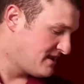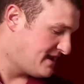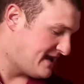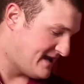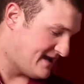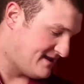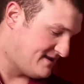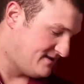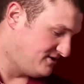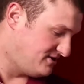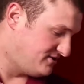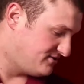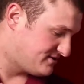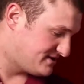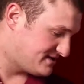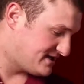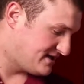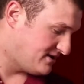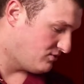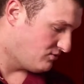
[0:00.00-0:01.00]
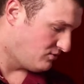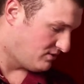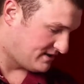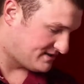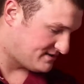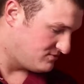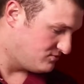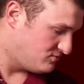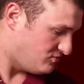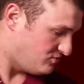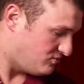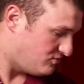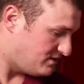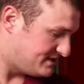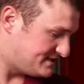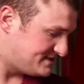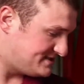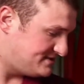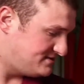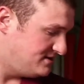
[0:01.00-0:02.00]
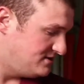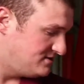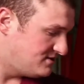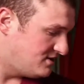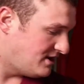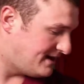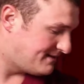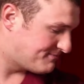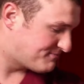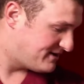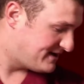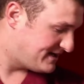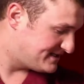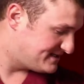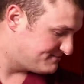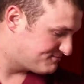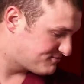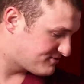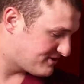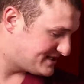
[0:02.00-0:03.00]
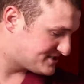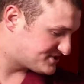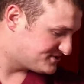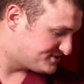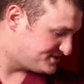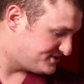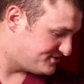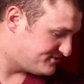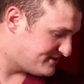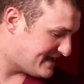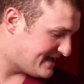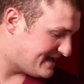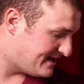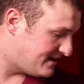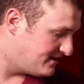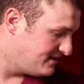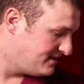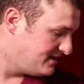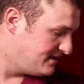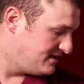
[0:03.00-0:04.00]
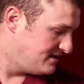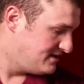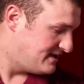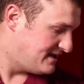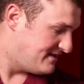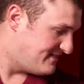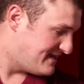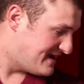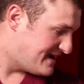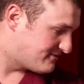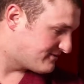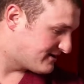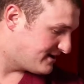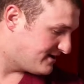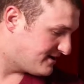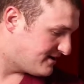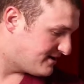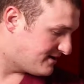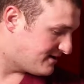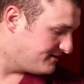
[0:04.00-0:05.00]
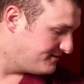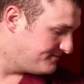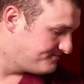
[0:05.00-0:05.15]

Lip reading: and you could tell what operating pressures you had in that regard.